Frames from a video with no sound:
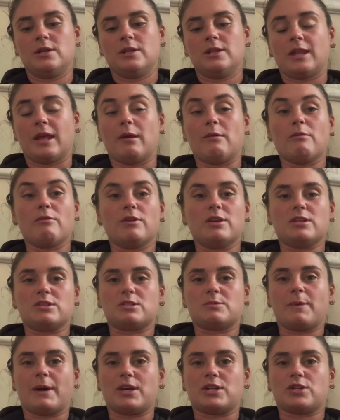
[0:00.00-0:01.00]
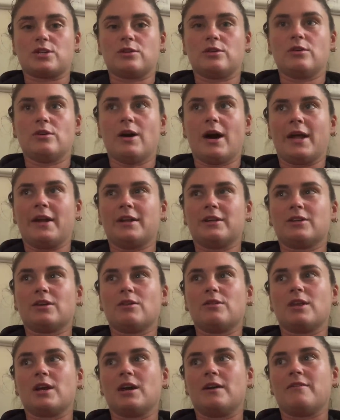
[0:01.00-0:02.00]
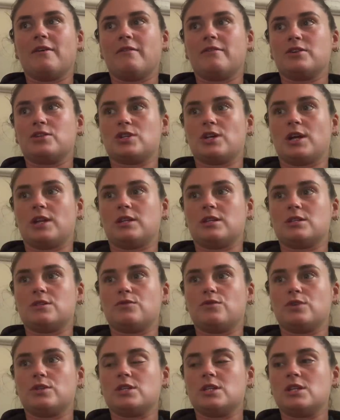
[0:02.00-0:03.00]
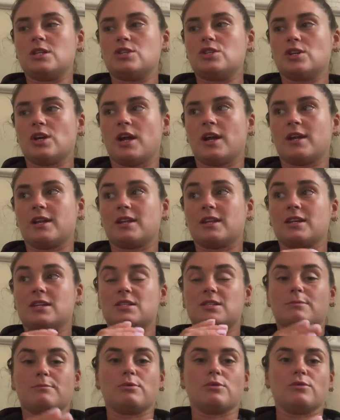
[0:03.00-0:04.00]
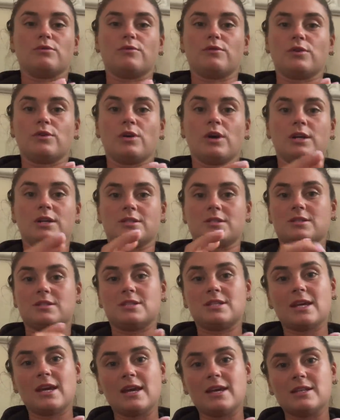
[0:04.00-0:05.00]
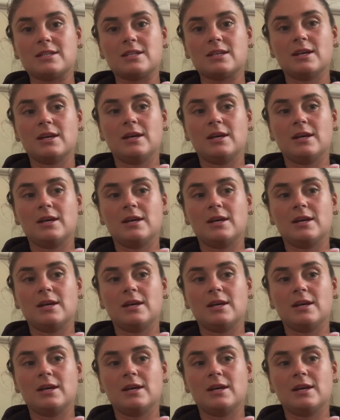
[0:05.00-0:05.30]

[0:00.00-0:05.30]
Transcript: they were really special, and I don't think I've ever shared this footage, and I think it's important for you guys to see it